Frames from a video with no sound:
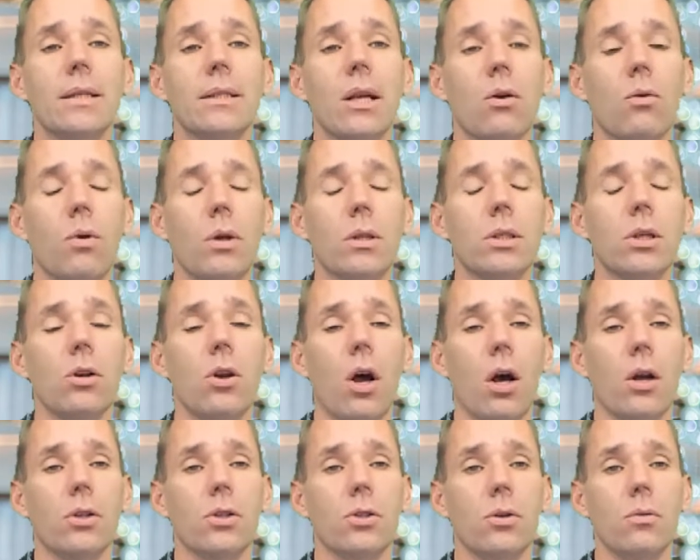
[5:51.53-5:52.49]
at risk
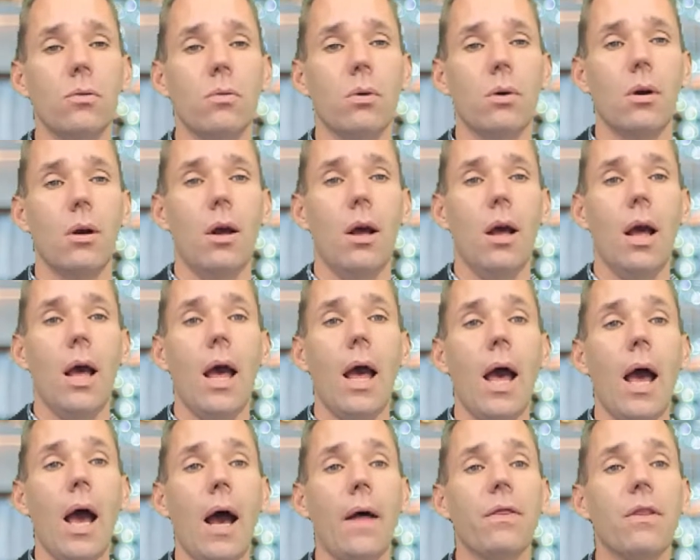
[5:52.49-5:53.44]
not to.
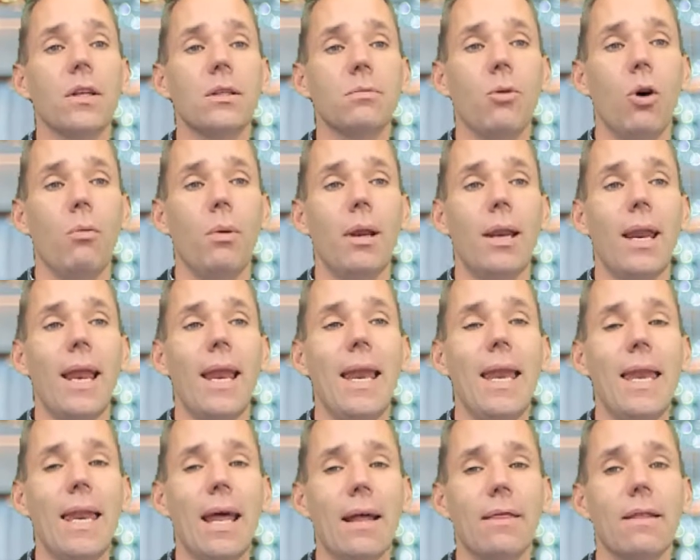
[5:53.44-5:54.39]
At this moment,
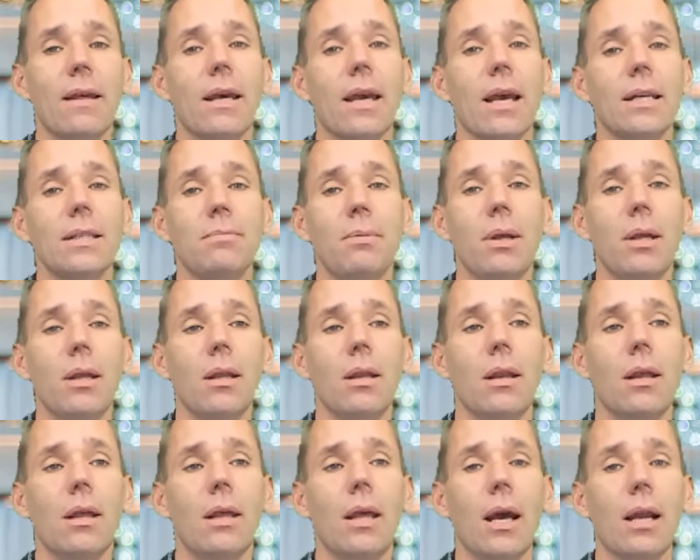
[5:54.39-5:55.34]
nothing has
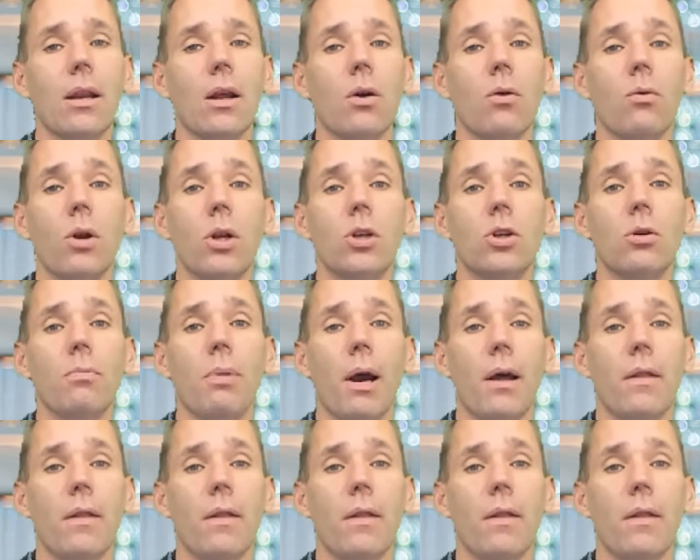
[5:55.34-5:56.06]
been yet agreed to by